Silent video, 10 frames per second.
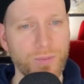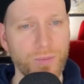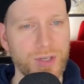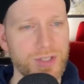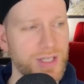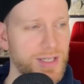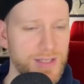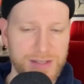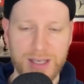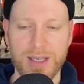which
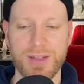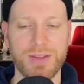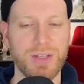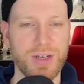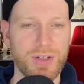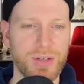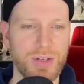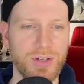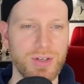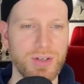is the
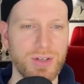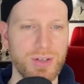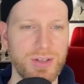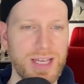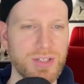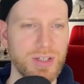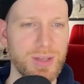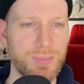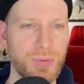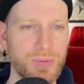National
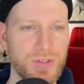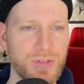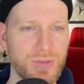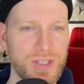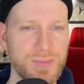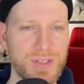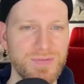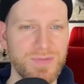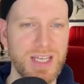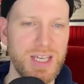Lampoon's Christmas
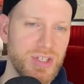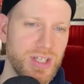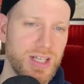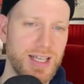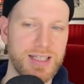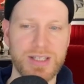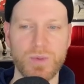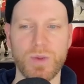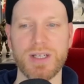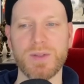Vacation, and this
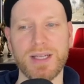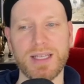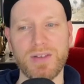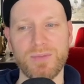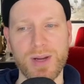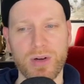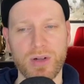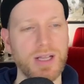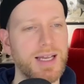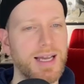one is by Dave
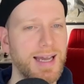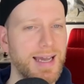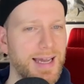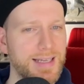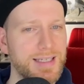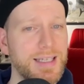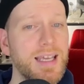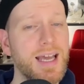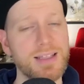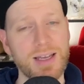Merrill, and he
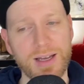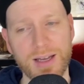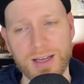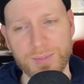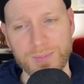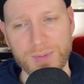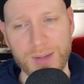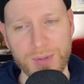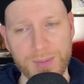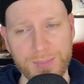had a
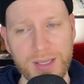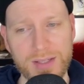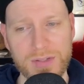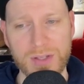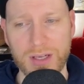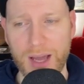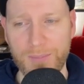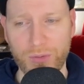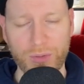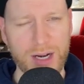couple of A Ps uh, up
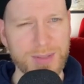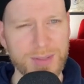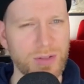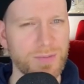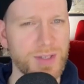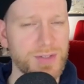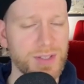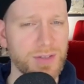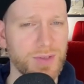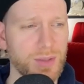for grabs. I don't know if they're
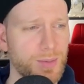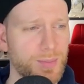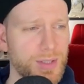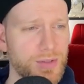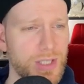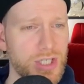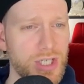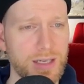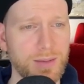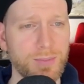still available, but you can
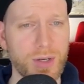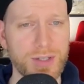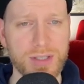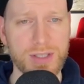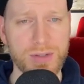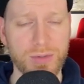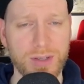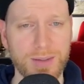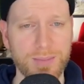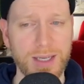check them on his
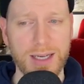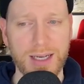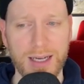Instagram, uh,